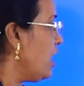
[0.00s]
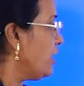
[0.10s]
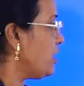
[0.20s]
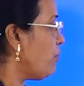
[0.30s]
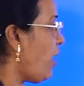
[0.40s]

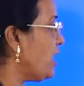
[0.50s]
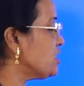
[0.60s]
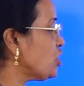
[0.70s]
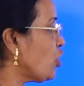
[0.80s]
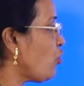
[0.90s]
The
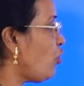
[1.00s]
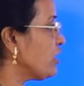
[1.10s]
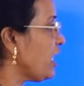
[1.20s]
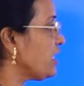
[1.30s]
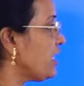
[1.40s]
master node
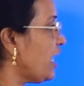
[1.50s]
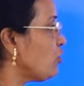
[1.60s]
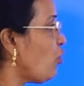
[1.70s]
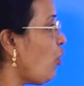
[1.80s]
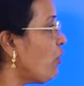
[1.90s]
can get
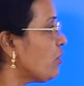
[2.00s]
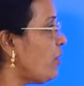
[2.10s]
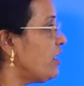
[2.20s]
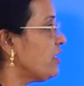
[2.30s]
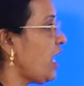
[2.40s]

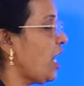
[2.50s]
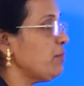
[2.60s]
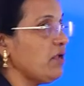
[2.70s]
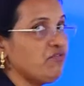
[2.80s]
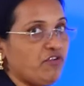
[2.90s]
overburdened and
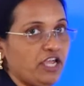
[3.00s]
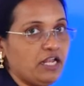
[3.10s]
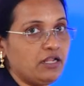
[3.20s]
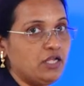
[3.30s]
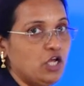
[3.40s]
may fail.